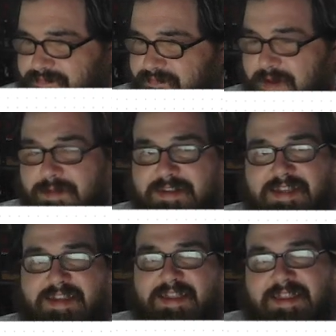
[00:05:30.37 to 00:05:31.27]
I'm not
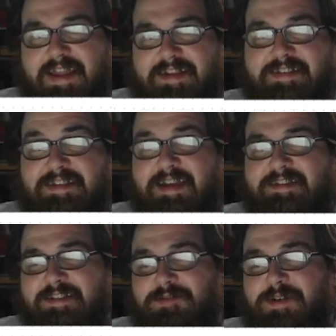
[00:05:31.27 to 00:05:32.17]
saying that that exact
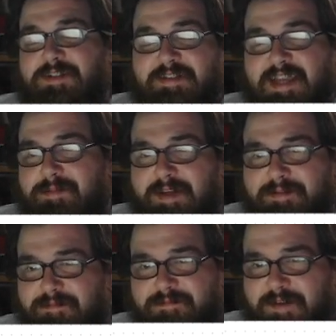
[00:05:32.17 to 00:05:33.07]
situation is happening
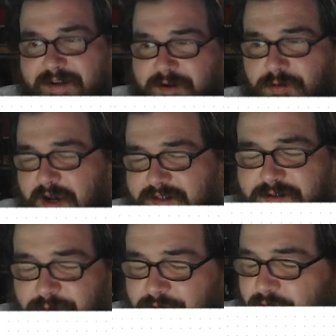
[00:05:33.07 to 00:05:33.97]
fucking across
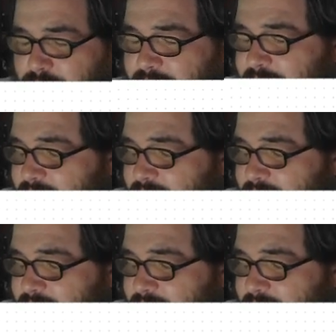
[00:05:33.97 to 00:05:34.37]
Oklahoma.